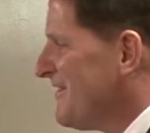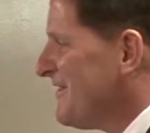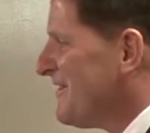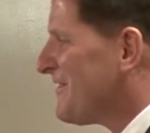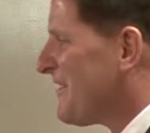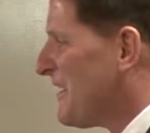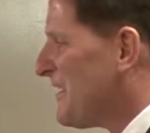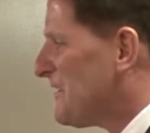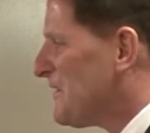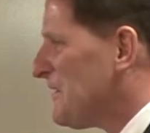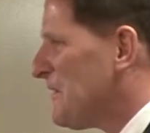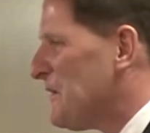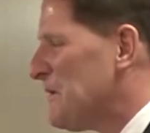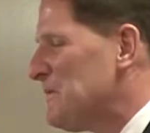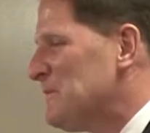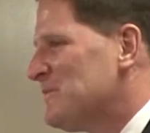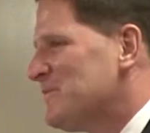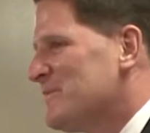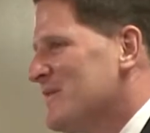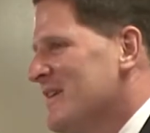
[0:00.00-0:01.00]
Thank
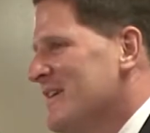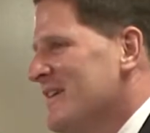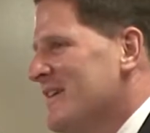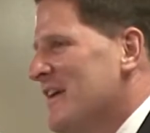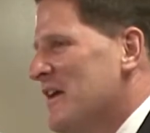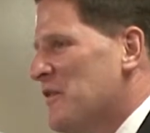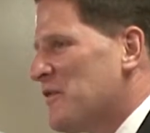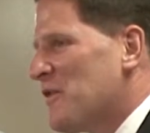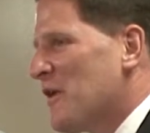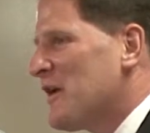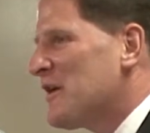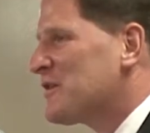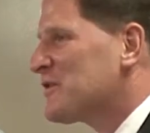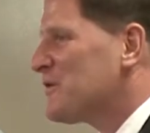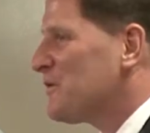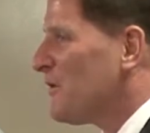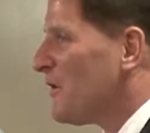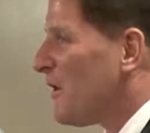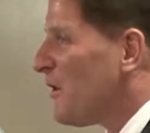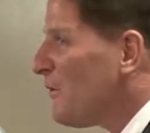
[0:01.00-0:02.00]
you. And thanks
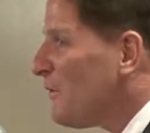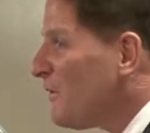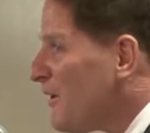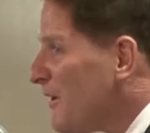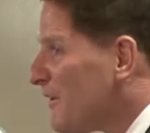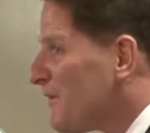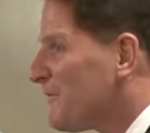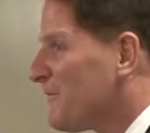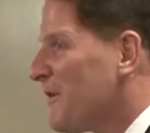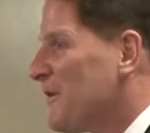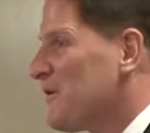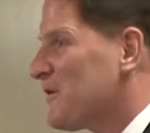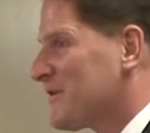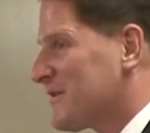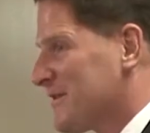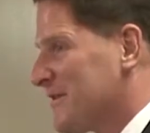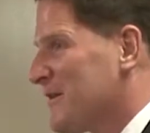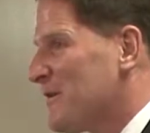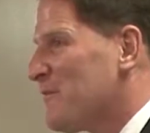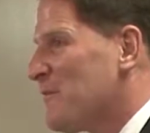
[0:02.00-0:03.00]
to a whole lot of folks
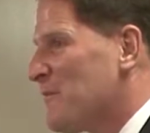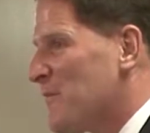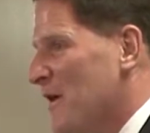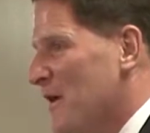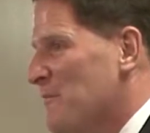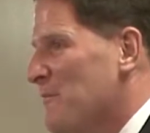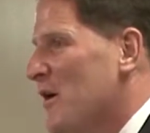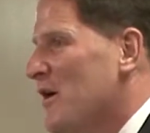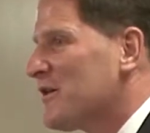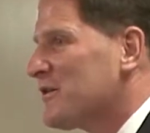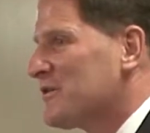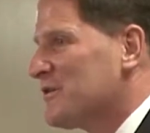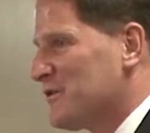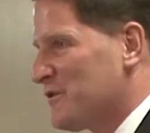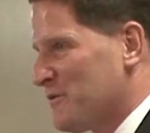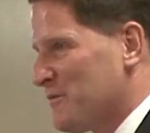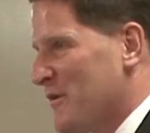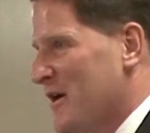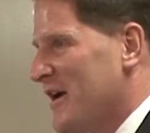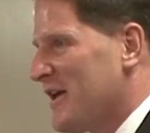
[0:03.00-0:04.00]
sitting amongst
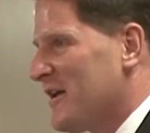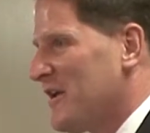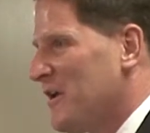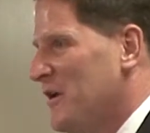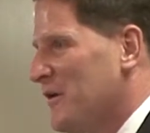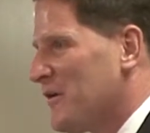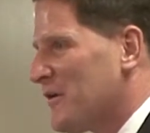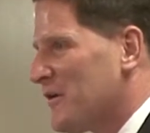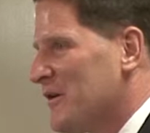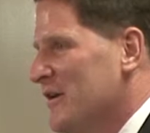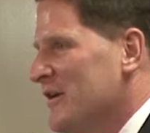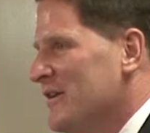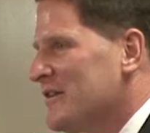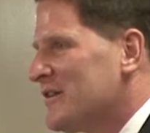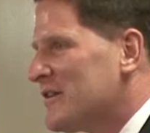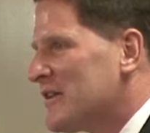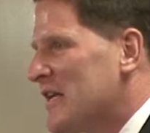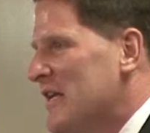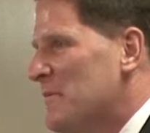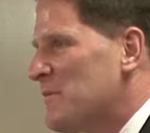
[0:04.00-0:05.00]
us right here
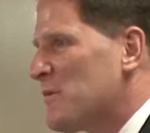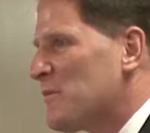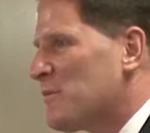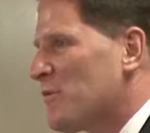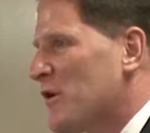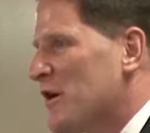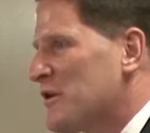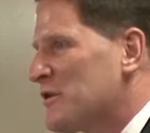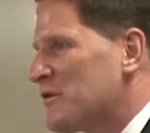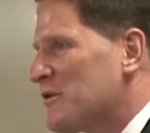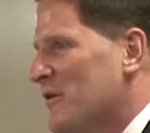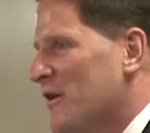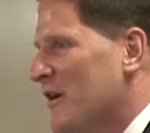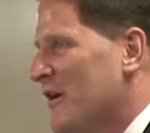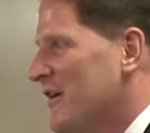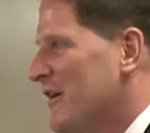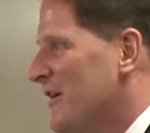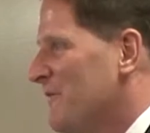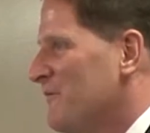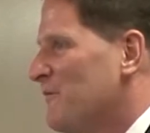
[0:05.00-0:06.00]
to keep the pressure
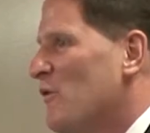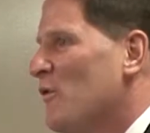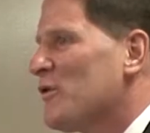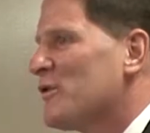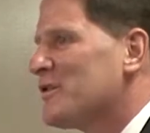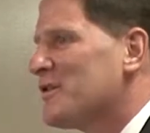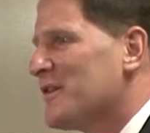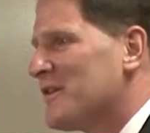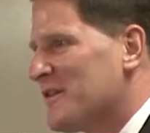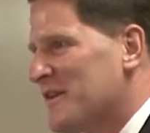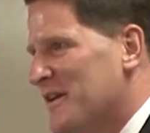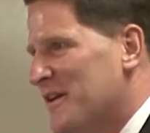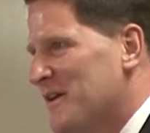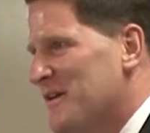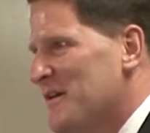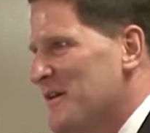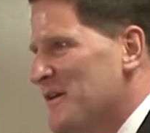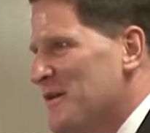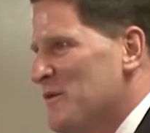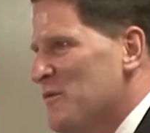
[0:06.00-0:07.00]
on. And
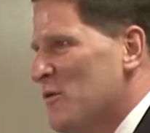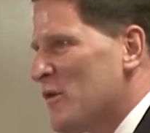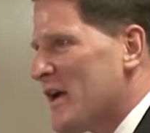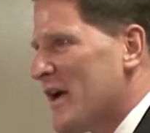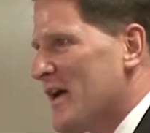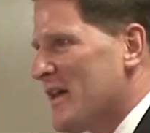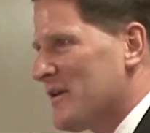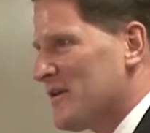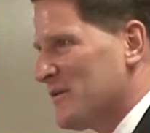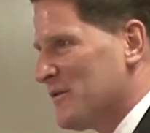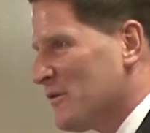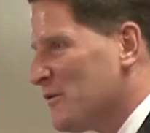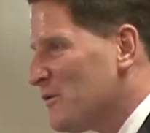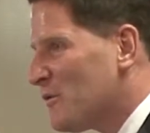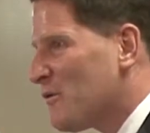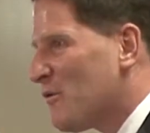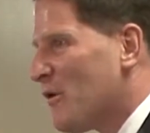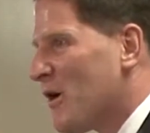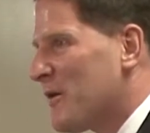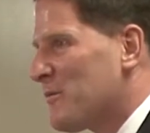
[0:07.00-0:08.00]
fortunately, we had a little
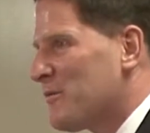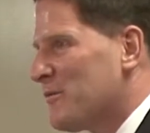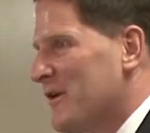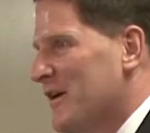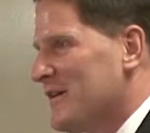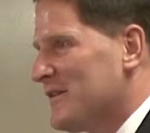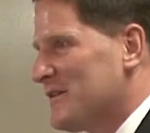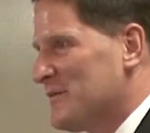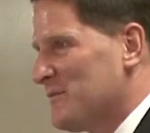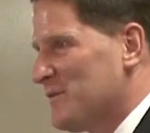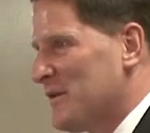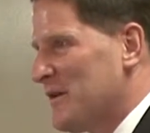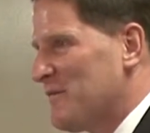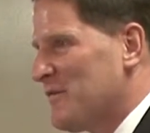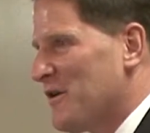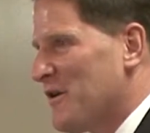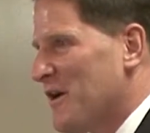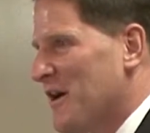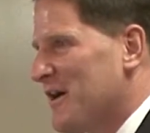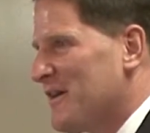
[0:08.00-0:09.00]
cooperation, believe
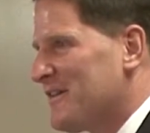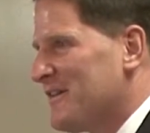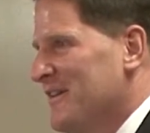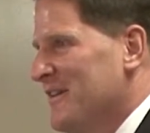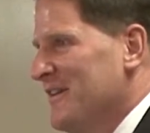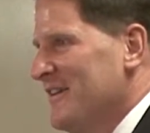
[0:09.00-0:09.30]
it or not,